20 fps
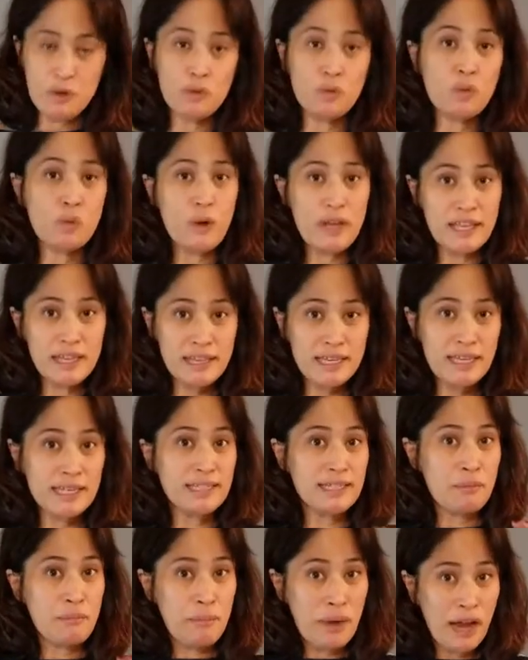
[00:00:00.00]
width is
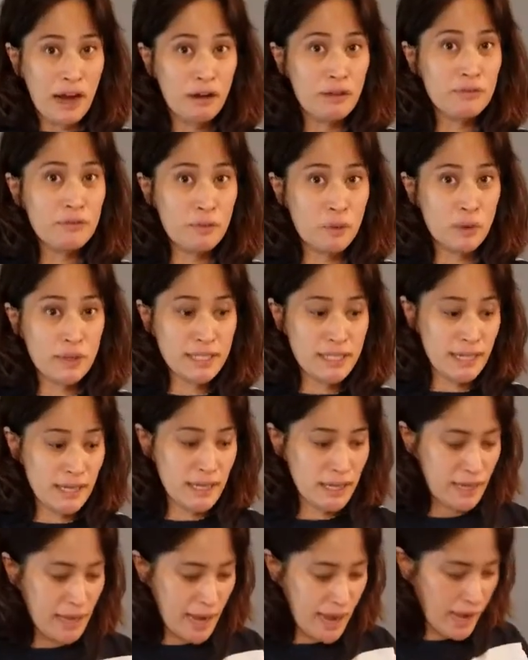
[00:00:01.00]
about 14 and
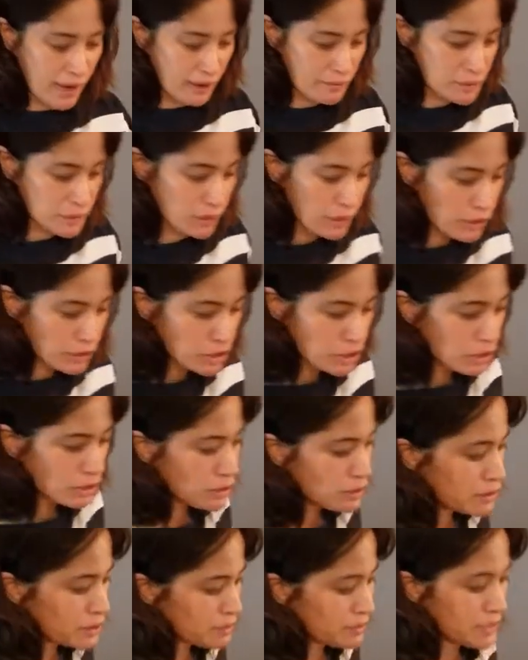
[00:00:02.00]
a half. So I'll show you
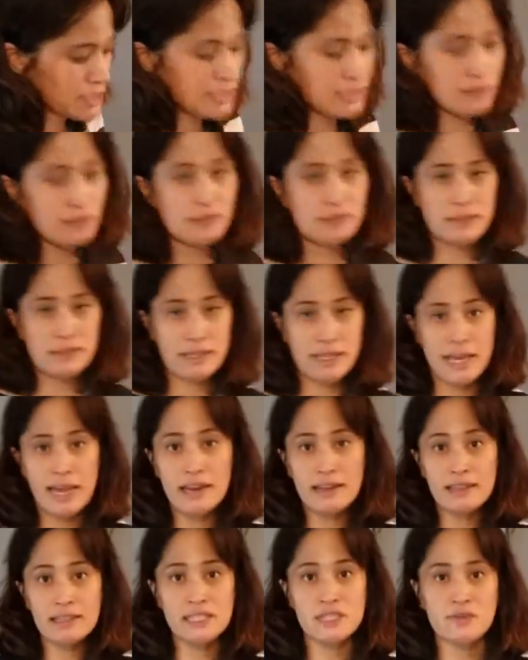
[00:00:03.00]
some stills at the end
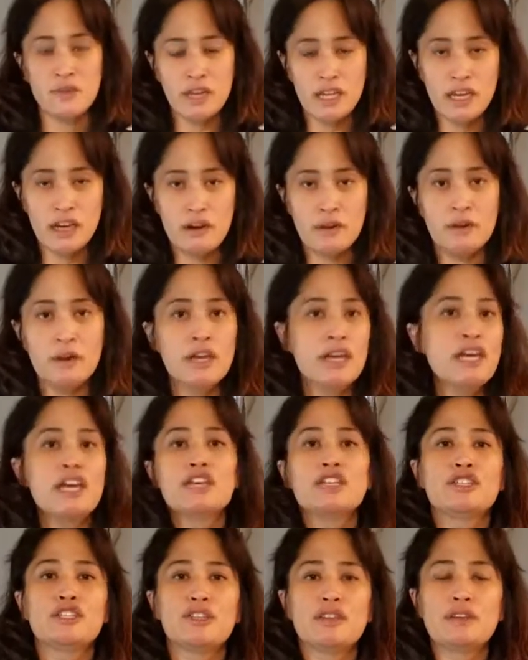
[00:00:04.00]
of this video
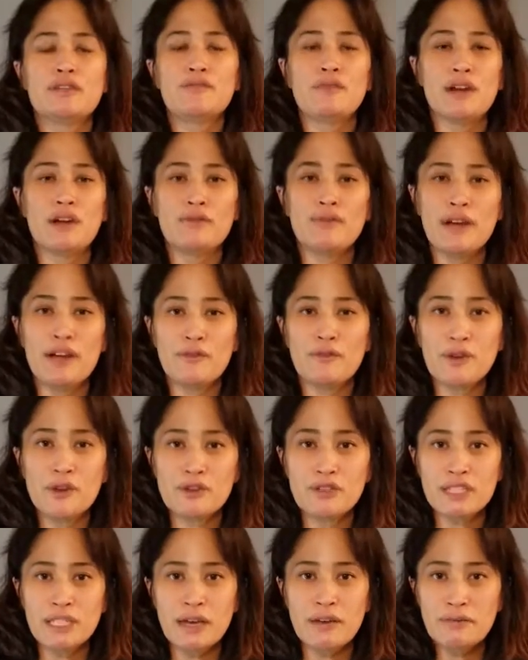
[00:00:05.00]
so you can verify for
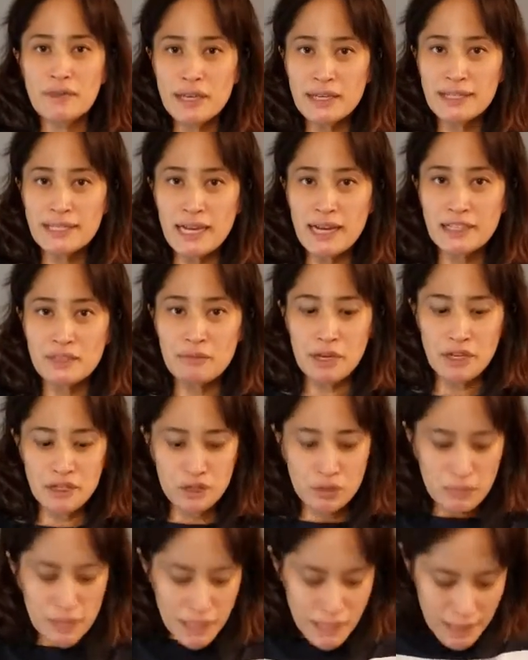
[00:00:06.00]
yourself the exact
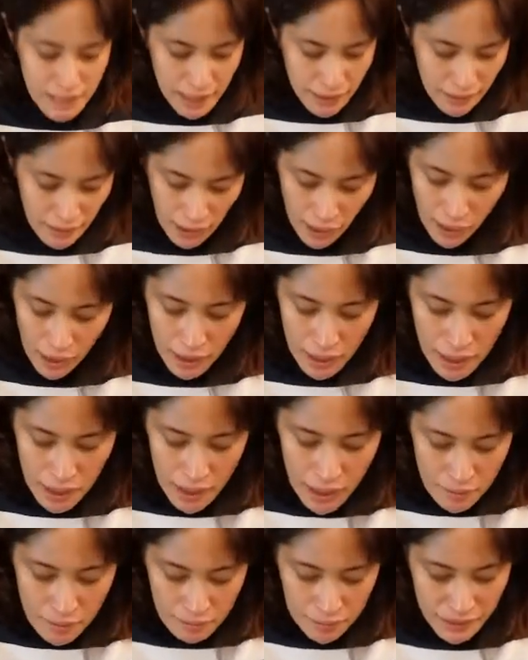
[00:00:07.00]
measurements.
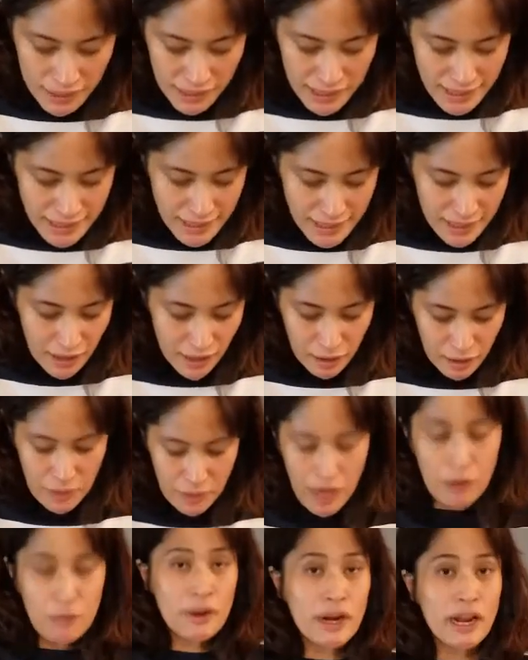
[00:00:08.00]
But let's talk
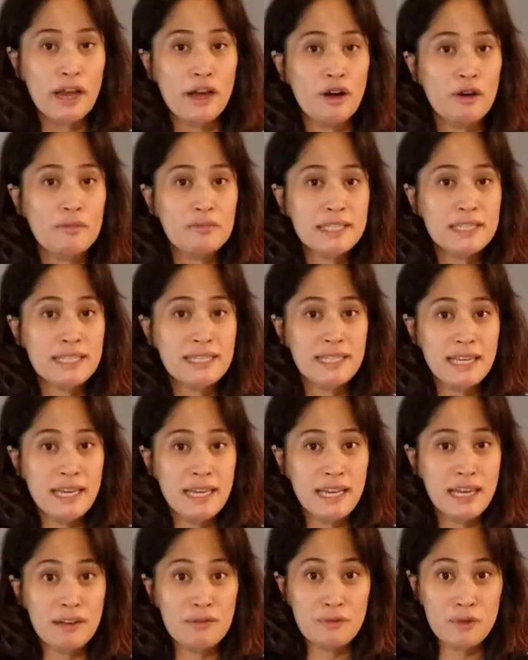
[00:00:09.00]
about what I hope to
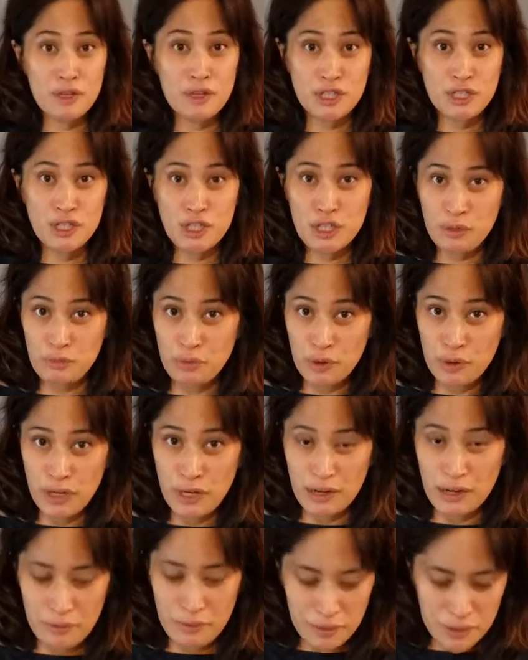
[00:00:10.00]
see in version 2.0
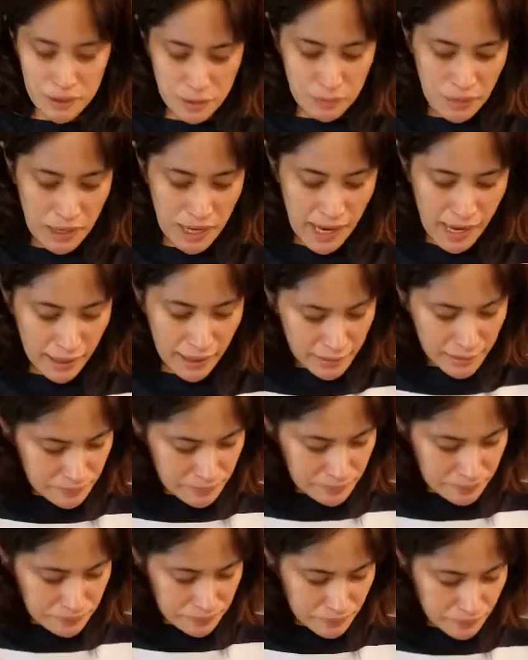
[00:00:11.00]
of this bag.
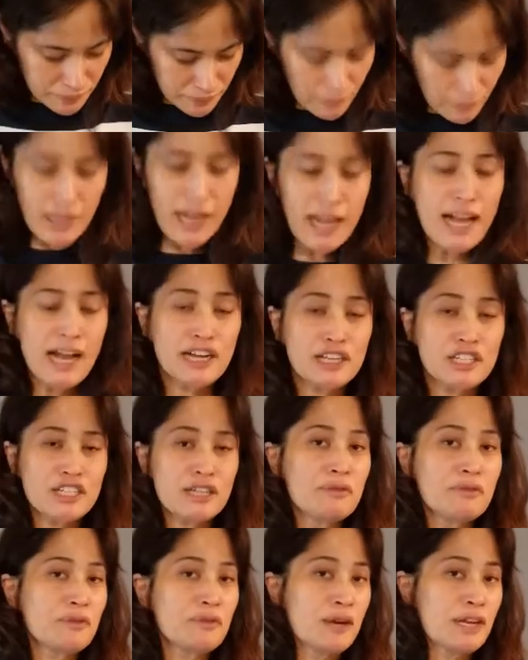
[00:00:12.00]
Actually,
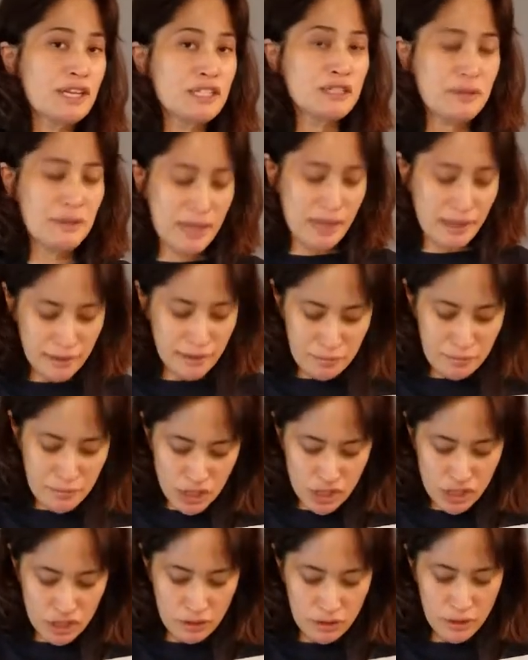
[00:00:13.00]
before I do that, let me
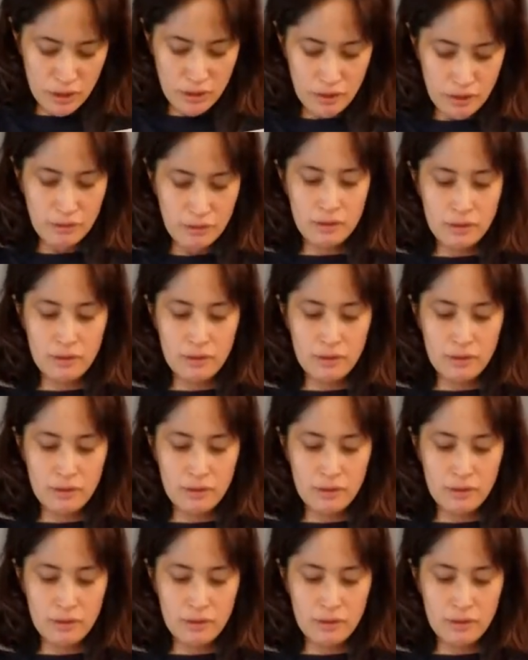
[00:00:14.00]
show you